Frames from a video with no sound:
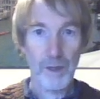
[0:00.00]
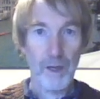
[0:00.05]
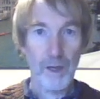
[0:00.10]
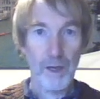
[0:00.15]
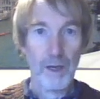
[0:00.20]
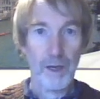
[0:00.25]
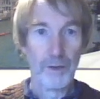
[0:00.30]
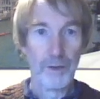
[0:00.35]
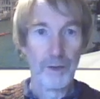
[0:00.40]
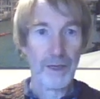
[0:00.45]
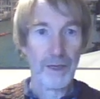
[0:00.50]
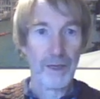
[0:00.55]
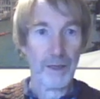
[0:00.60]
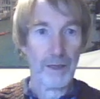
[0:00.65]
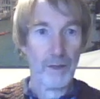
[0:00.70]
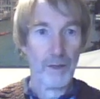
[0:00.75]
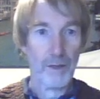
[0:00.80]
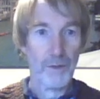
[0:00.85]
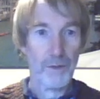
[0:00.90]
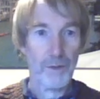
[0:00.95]
Okay,
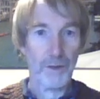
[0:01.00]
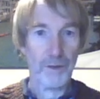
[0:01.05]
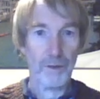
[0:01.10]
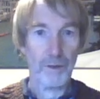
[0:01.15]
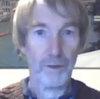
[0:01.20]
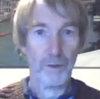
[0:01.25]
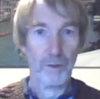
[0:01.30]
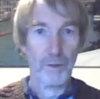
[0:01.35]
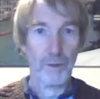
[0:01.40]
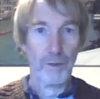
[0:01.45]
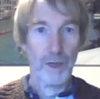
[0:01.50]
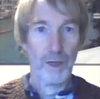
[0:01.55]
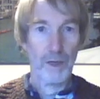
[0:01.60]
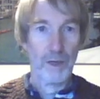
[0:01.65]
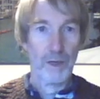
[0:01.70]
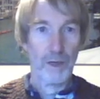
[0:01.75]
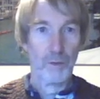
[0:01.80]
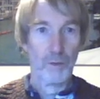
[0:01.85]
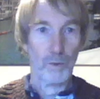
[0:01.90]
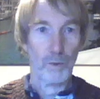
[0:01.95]
so
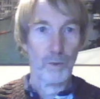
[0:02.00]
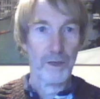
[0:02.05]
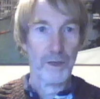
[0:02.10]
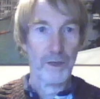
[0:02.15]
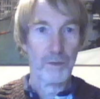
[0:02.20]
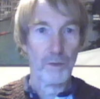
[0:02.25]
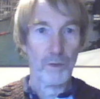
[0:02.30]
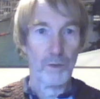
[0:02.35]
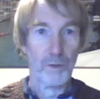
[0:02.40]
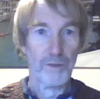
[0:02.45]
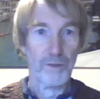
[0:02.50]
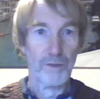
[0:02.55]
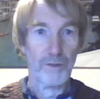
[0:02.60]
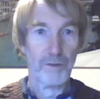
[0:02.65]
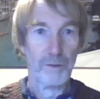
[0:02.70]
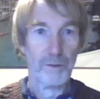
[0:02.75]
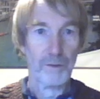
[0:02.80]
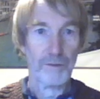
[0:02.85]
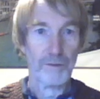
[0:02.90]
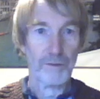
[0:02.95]
we know what the volume
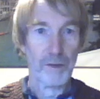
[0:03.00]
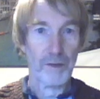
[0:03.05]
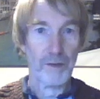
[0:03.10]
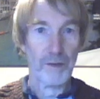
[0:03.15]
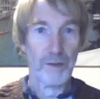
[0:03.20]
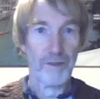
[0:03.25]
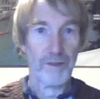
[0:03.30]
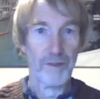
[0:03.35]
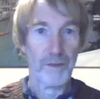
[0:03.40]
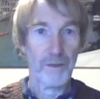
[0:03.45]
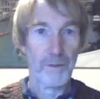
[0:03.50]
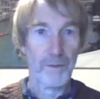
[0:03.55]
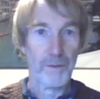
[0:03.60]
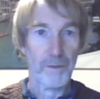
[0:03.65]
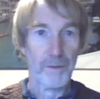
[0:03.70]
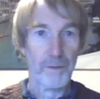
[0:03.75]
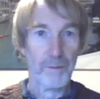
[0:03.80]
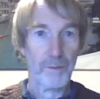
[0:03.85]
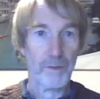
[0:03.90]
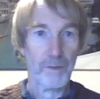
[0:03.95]
flow rate is.
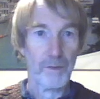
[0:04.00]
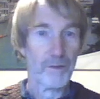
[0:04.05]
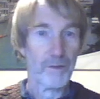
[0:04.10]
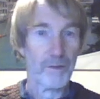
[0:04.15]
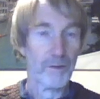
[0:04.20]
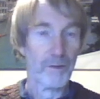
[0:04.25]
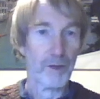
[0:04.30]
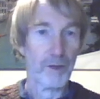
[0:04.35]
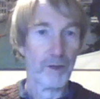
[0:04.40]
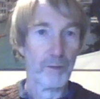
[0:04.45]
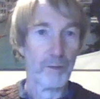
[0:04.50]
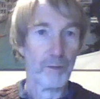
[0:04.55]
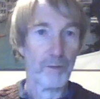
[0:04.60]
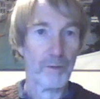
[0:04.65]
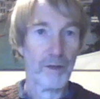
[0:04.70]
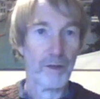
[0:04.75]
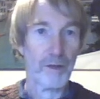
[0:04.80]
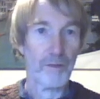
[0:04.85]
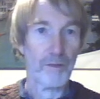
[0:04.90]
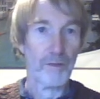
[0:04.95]
Meters cubed
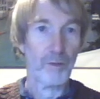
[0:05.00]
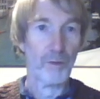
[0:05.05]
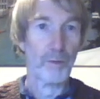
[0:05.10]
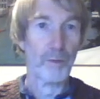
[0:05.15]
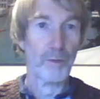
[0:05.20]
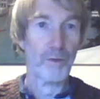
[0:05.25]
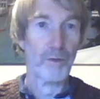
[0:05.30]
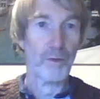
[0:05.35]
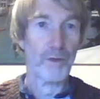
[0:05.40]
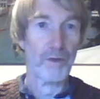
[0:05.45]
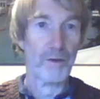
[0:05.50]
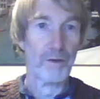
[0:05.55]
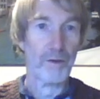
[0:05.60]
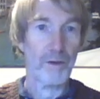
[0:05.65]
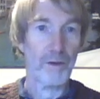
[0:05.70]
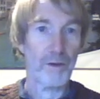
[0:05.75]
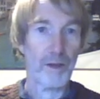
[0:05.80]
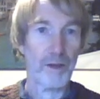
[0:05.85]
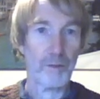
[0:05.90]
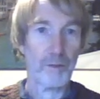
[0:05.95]
is
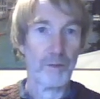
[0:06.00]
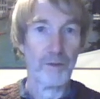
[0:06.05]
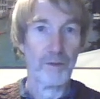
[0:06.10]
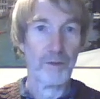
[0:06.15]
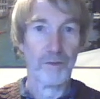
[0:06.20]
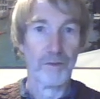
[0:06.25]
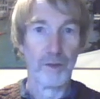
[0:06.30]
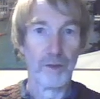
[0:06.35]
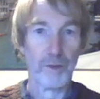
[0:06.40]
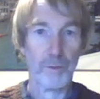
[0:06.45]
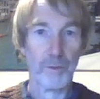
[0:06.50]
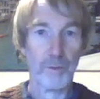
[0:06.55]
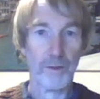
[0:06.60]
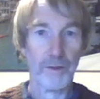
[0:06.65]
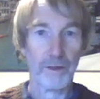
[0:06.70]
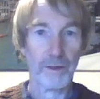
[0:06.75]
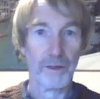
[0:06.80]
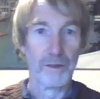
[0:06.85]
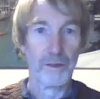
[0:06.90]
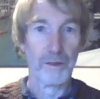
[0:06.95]
0.09 meters cubed per
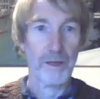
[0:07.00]
second.